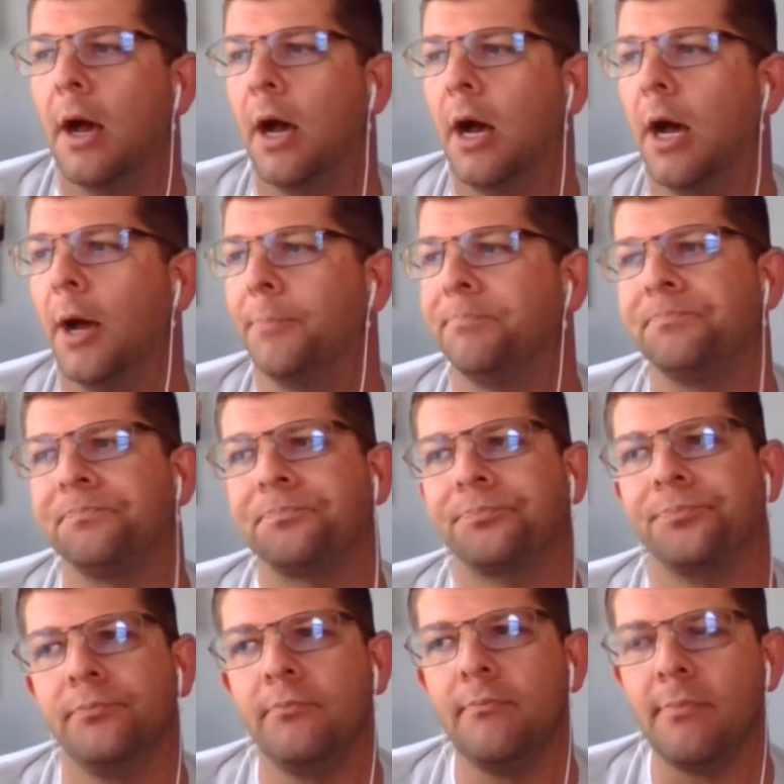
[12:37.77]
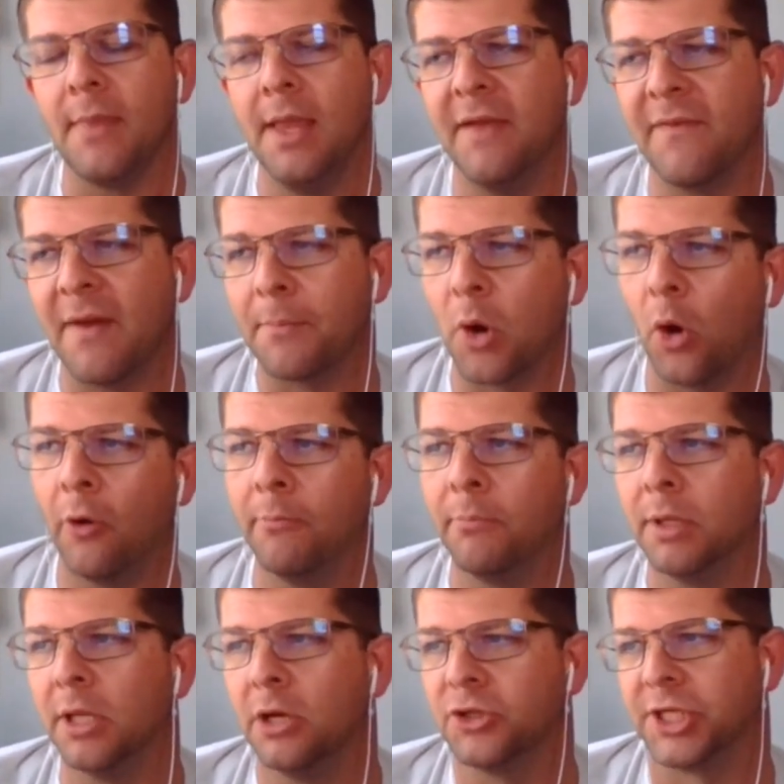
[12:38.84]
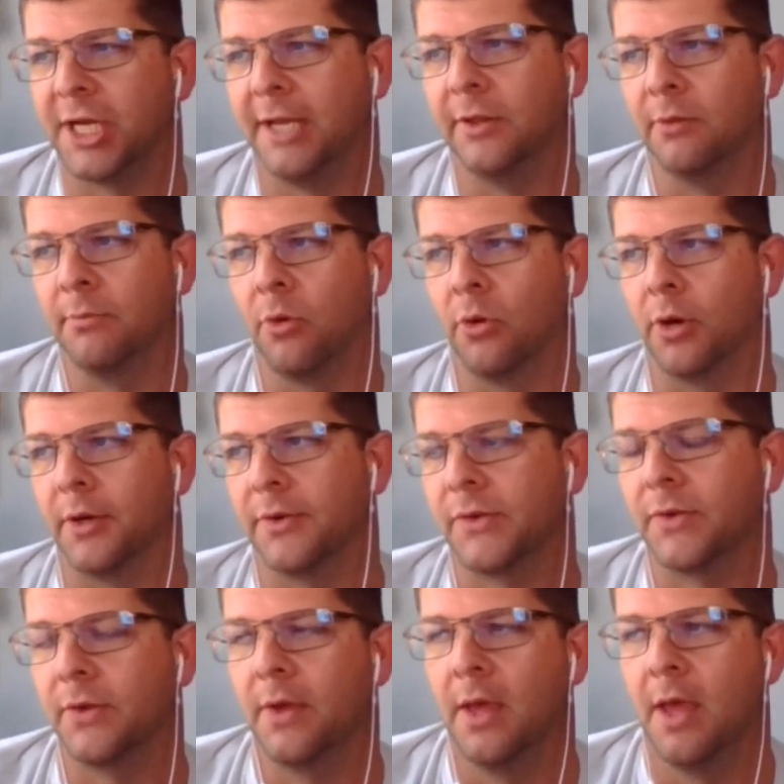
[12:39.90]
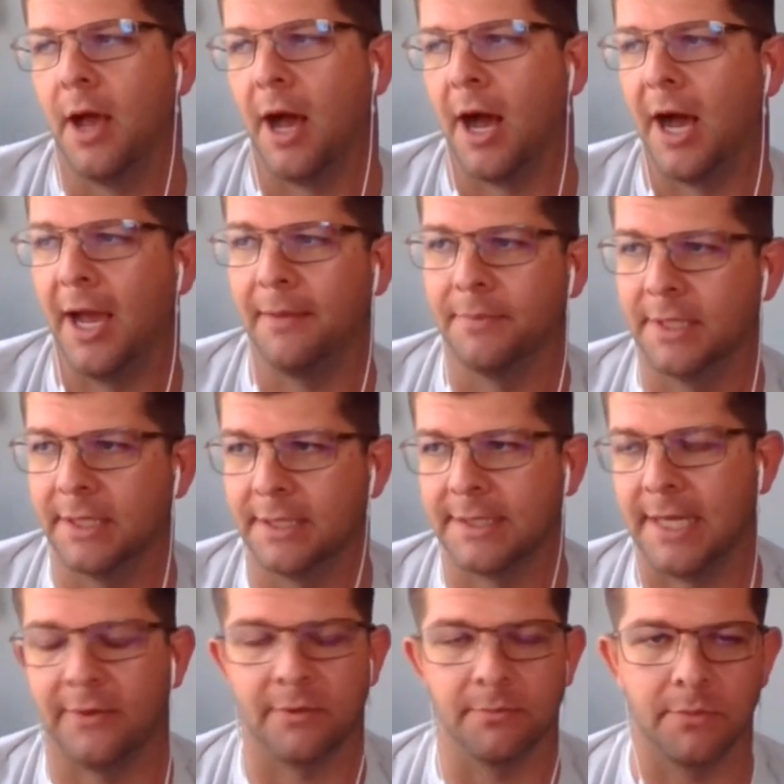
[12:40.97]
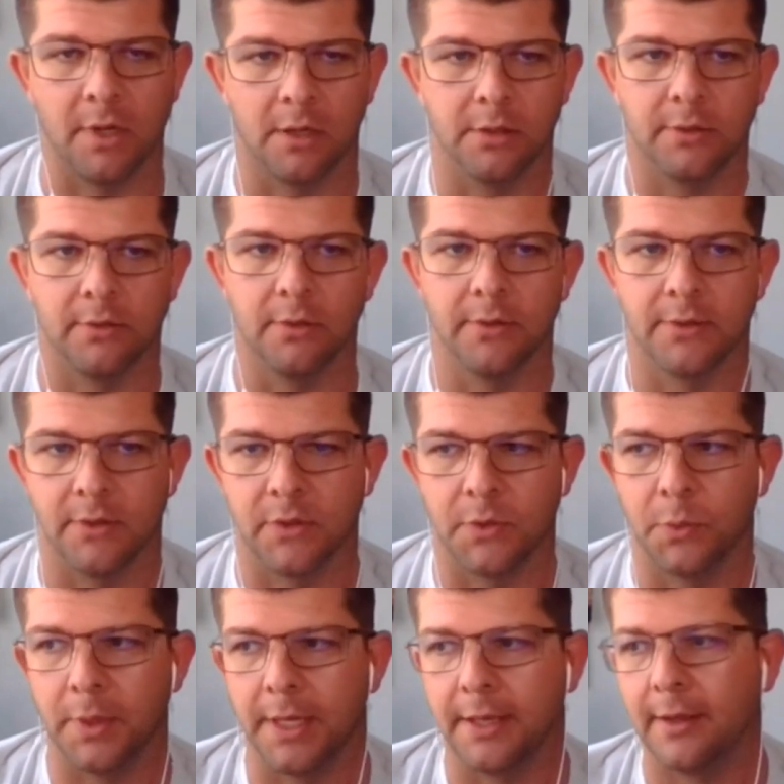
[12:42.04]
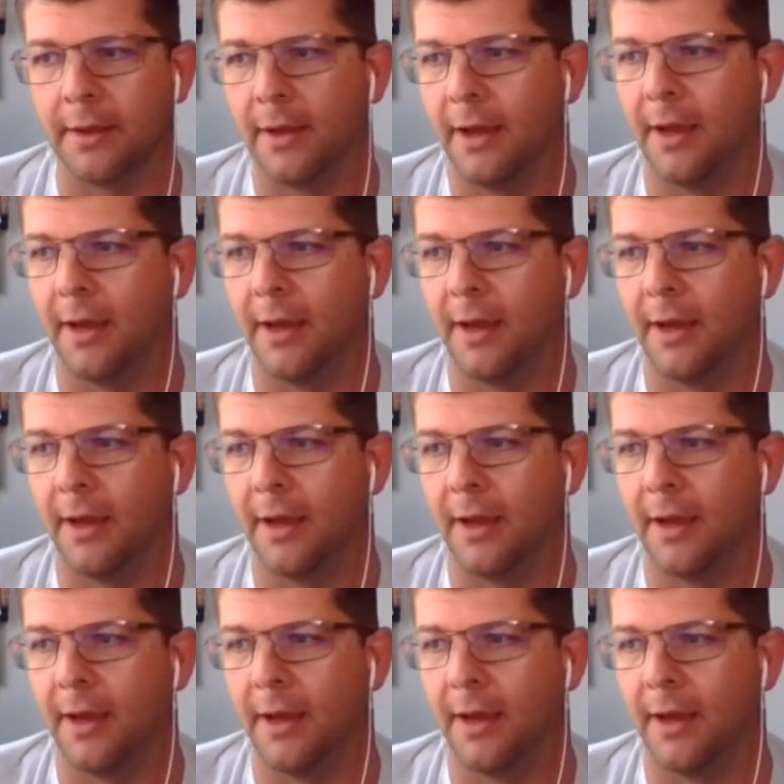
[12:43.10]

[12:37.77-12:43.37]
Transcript: If I'm going below Chandler Morris, I'm going to take some dart throws this week.